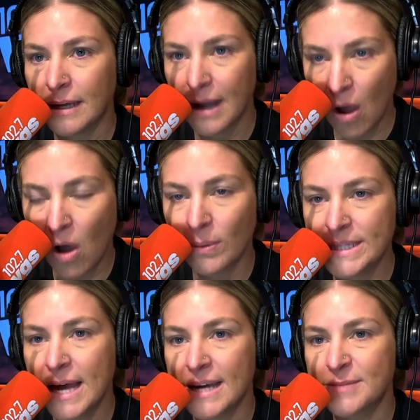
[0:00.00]
And
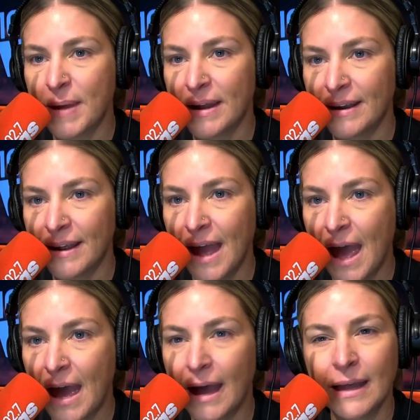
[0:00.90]
always has been. Yeah.
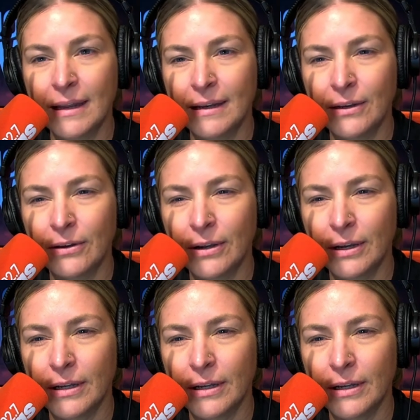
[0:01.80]
And you're going